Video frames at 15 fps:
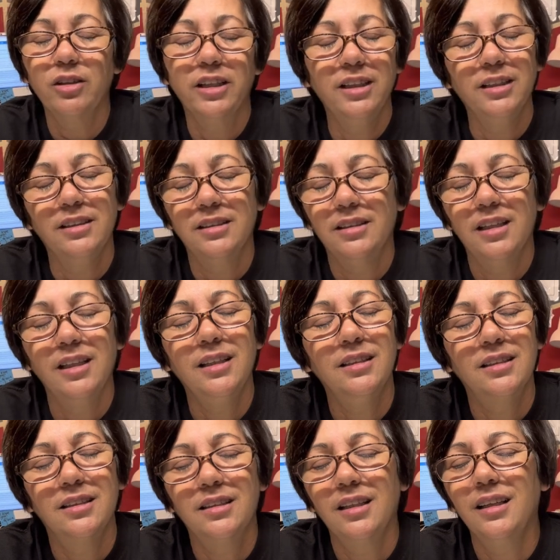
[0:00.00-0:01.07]
He's,
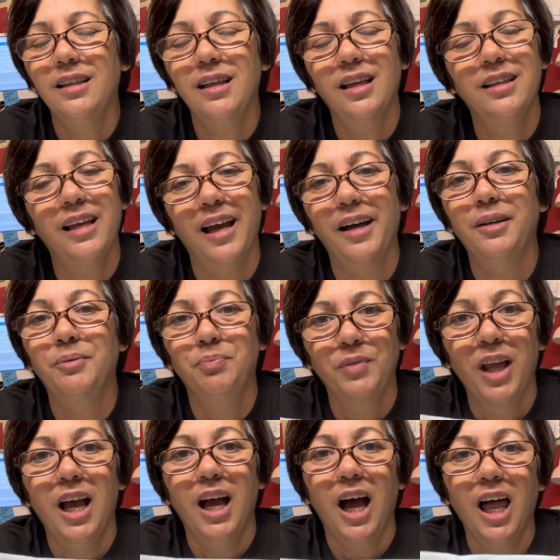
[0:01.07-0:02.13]
he's, he, yeah,
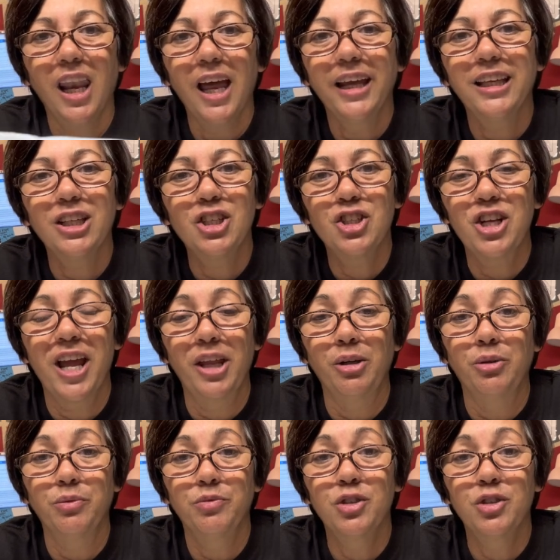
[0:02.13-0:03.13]
I like his channel.